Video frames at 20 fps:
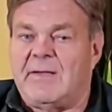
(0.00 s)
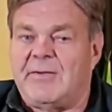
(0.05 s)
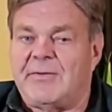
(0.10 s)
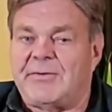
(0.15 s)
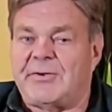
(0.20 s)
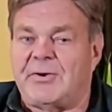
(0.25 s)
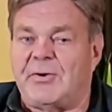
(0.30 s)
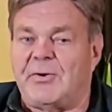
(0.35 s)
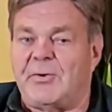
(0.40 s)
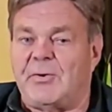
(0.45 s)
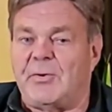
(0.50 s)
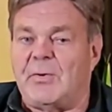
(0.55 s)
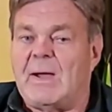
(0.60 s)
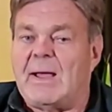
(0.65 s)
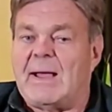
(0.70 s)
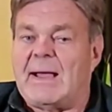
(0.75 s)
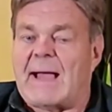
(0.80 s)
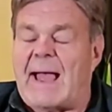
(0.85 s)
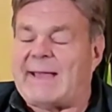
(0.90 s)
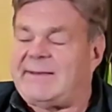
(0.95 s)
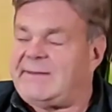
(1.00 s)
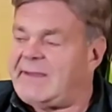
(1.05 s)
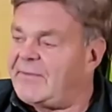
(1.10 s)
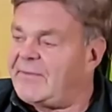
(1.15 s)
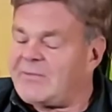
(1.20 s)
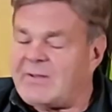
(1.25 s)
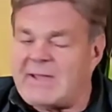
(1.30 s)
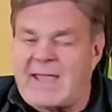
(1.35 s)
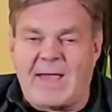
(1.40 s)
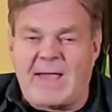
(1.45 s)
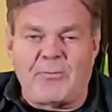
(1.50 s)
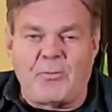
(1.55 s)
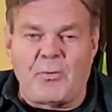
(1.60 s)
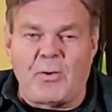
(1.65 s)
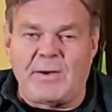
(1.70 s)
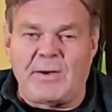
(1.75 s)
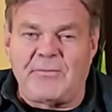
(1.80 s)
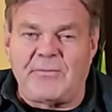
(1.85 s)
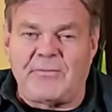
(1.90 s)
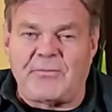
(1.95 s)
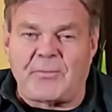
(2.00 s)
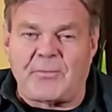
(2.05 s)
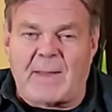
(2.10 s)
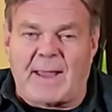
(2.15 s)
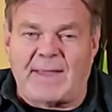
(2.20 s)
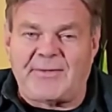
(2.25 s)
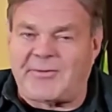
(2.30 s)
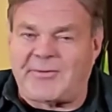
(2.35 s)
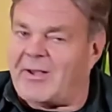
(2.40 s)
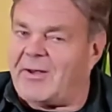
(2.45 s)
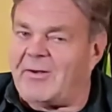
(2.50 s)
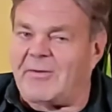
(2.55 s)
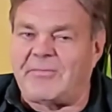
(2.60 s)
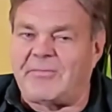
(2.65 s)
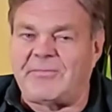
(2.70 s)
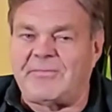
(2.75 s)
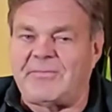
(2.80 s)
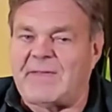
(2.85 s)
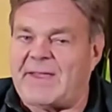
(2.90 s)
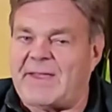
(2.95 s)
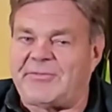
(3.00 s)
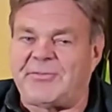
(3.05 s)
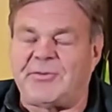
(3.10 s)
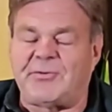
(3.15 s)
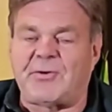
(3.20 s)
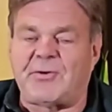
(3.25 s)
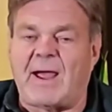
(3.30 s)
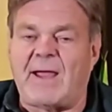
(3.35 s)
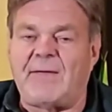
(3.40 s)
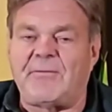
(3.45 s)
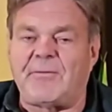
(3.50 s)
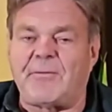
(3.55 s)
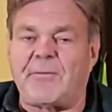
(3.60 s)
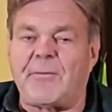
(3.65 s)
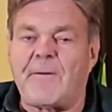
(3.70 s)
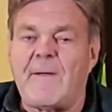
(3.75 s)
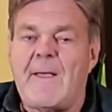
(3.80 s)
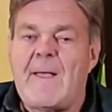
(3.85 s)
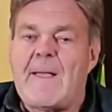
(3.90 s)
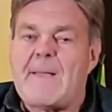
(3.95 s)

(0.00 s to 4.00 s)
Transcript: So I definitely have one for myself as the driver,